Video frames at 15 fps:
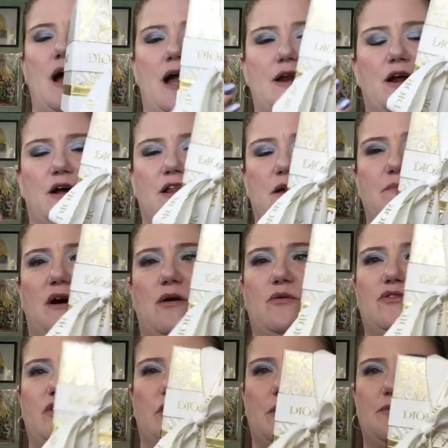and all I bought
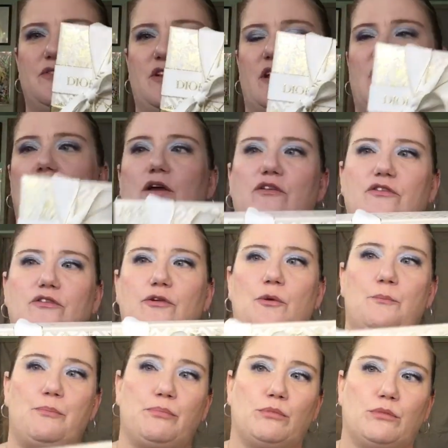was a lipstick case,
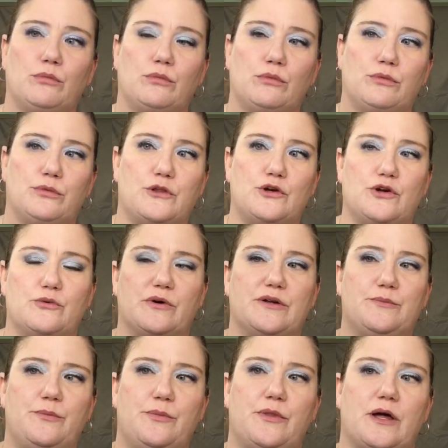the new
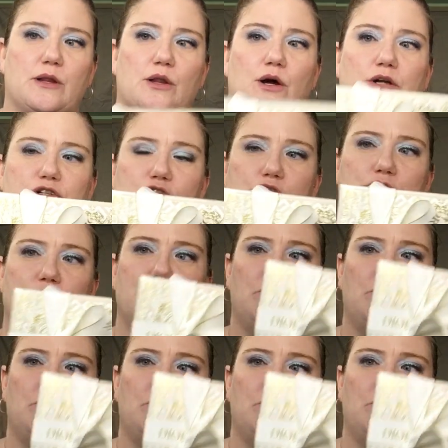one that launched.